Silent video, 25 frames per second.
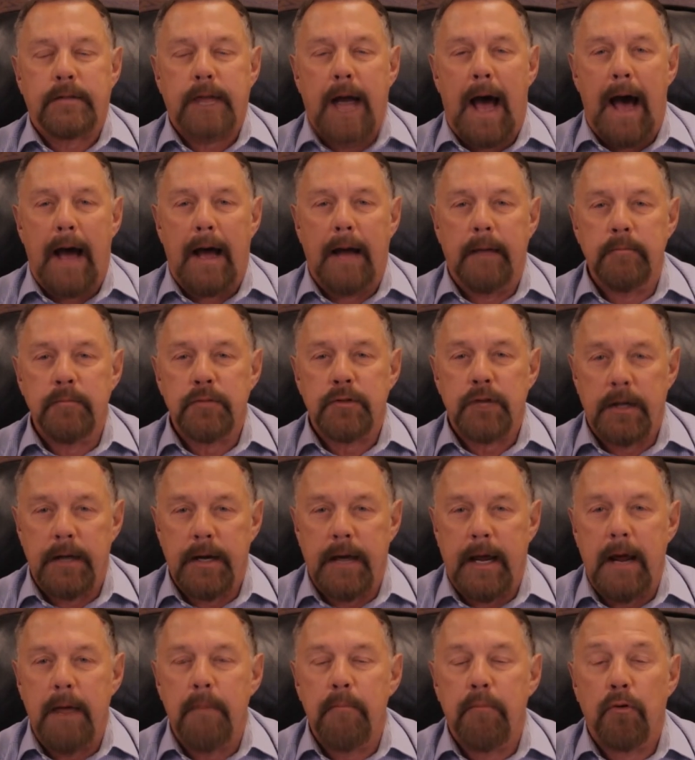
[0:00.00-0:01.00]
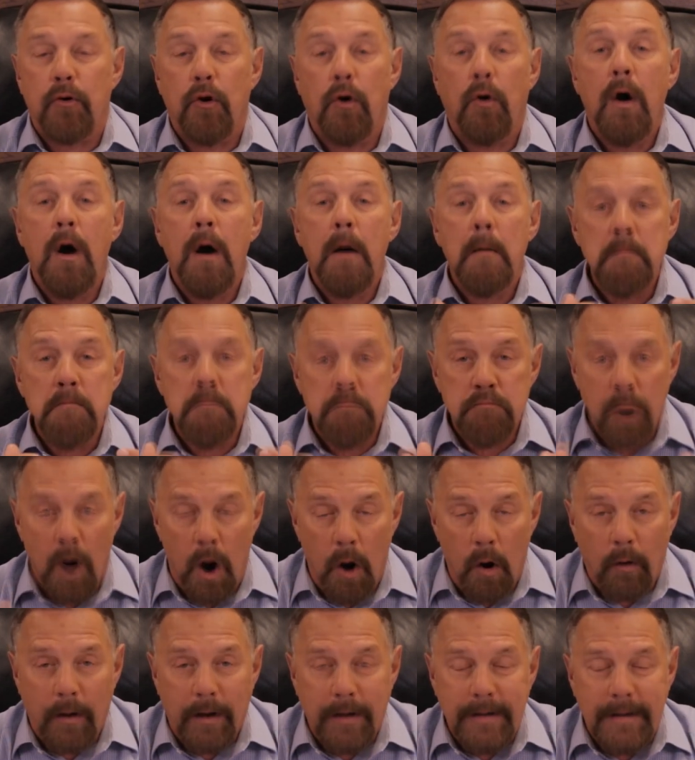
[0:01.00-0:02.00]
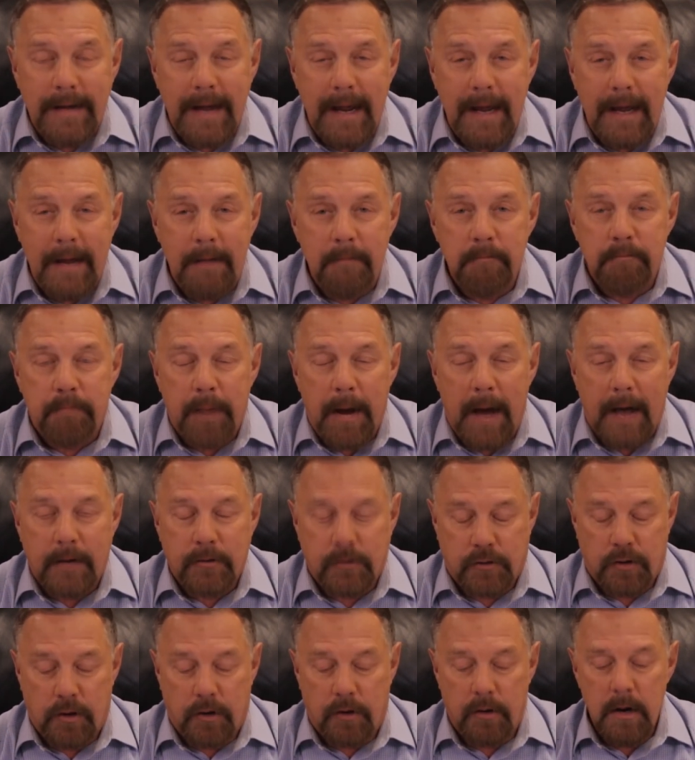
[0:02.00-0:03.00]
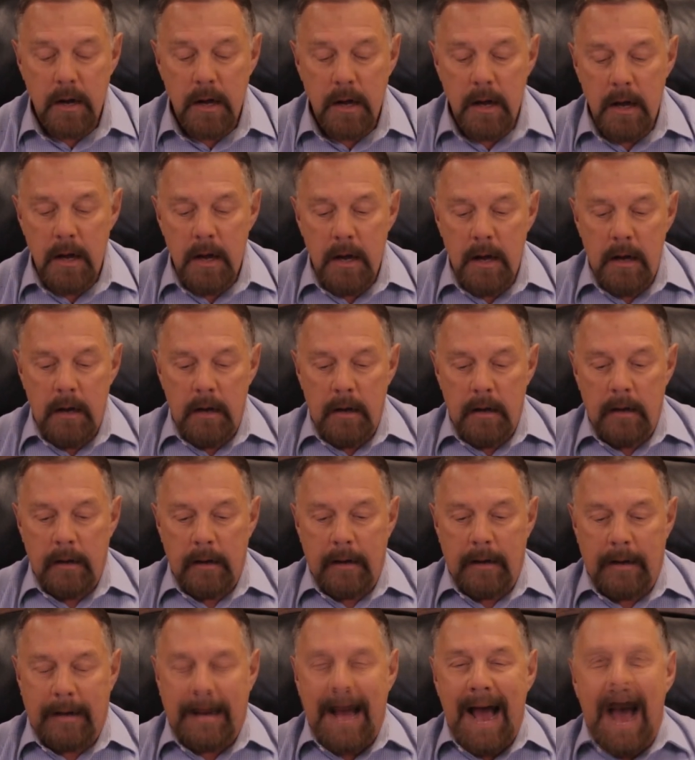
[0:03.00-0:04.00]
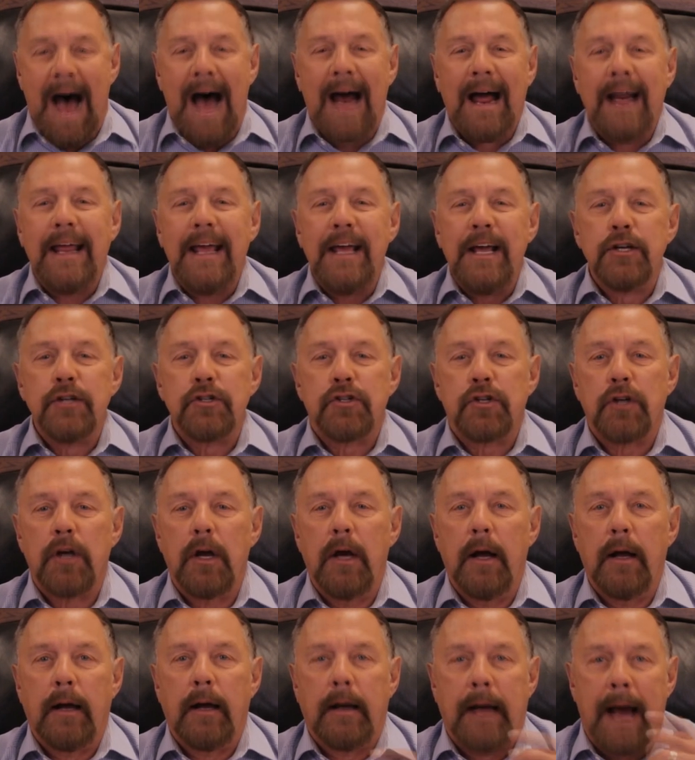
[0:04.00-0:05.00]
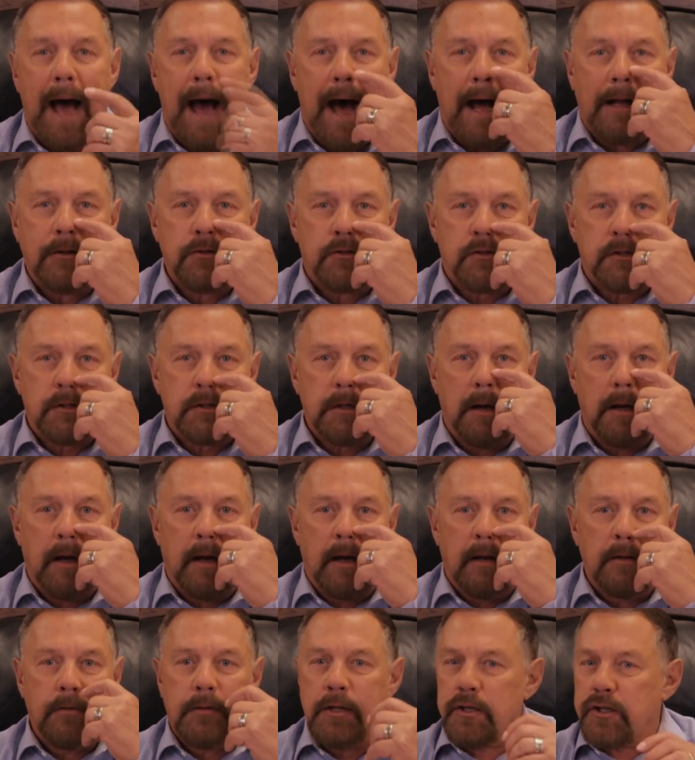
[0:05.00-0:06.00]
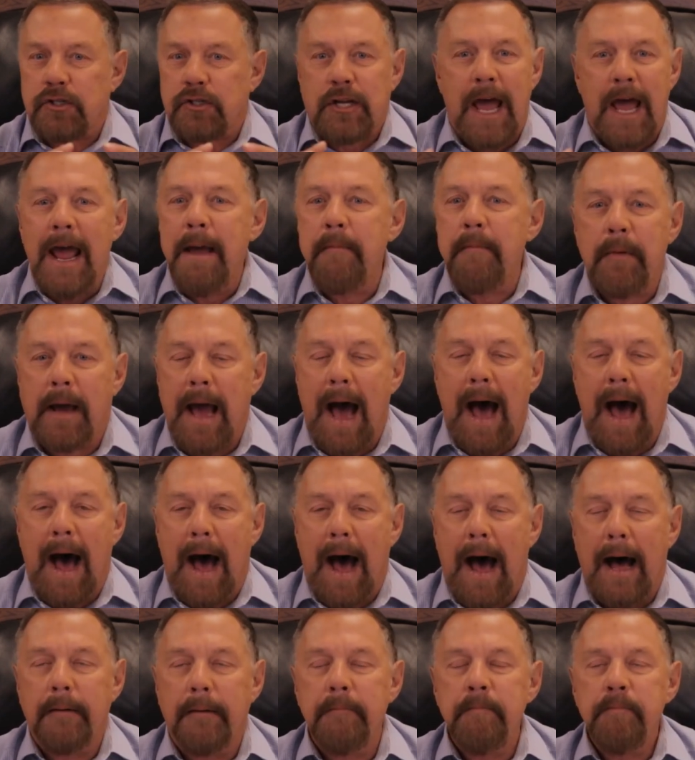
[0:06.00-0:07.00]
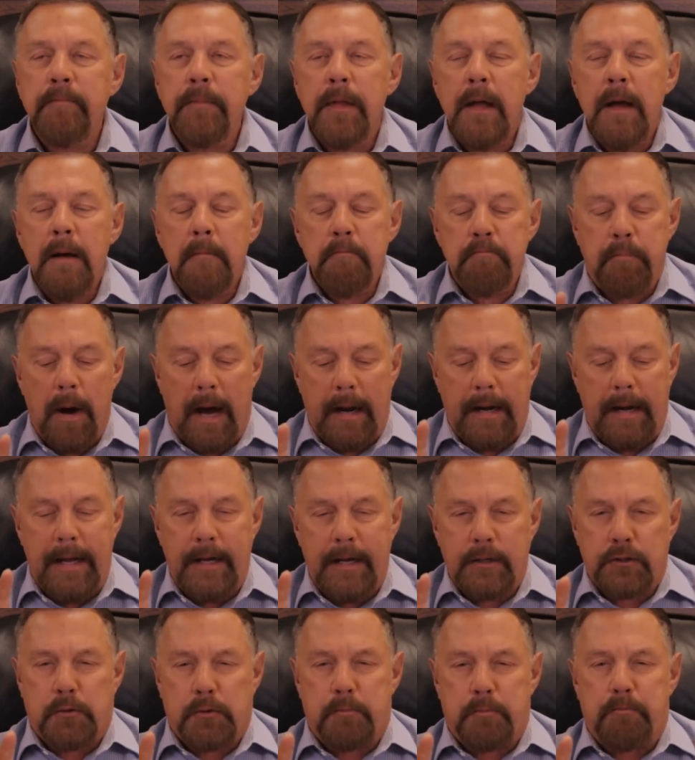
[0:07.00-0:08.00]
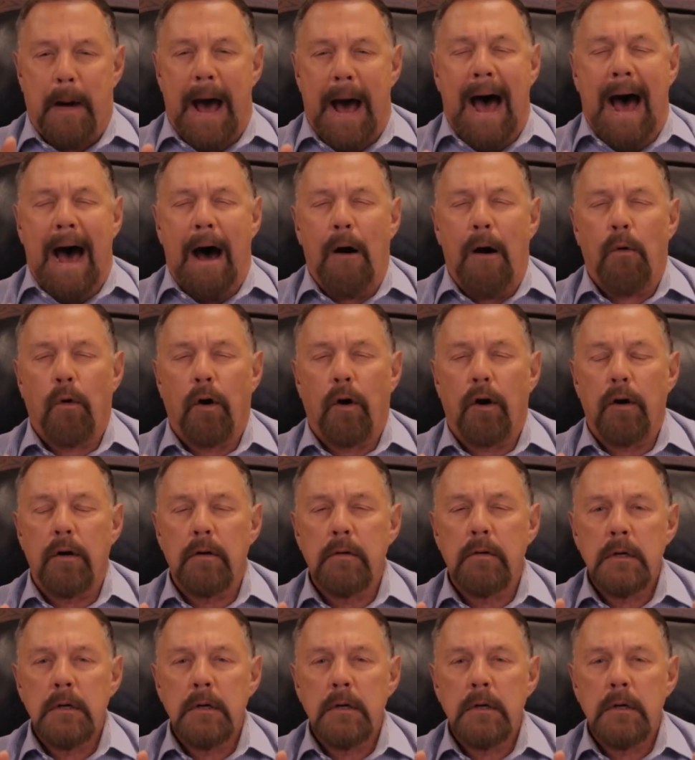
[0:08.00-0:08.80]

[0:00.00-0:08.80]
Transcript: times in Hebrew, Moedim, Pastor. God is God's the same God, but his power,